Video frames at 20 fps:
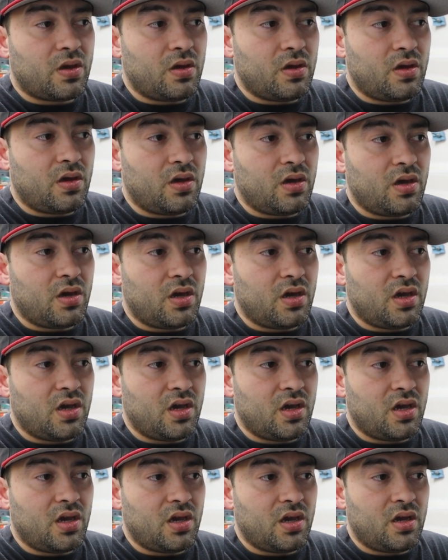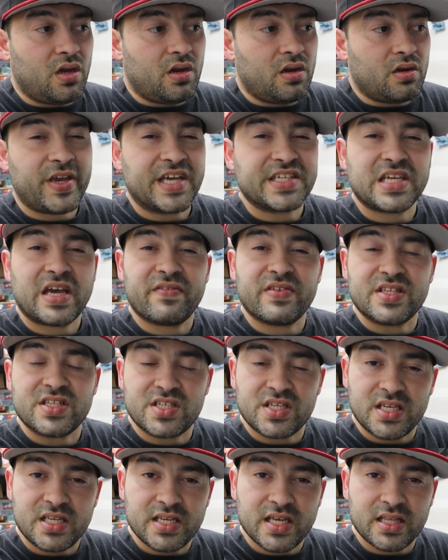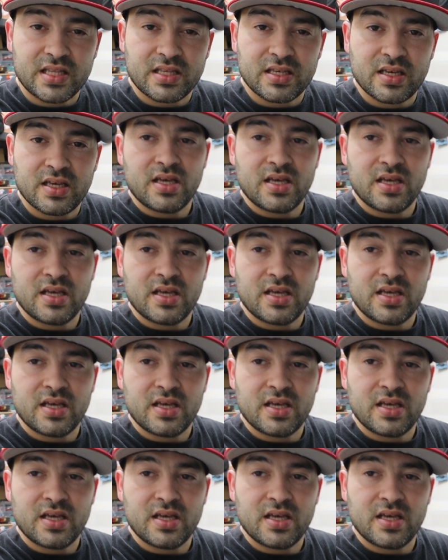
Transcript: and if you guys haven't seen it,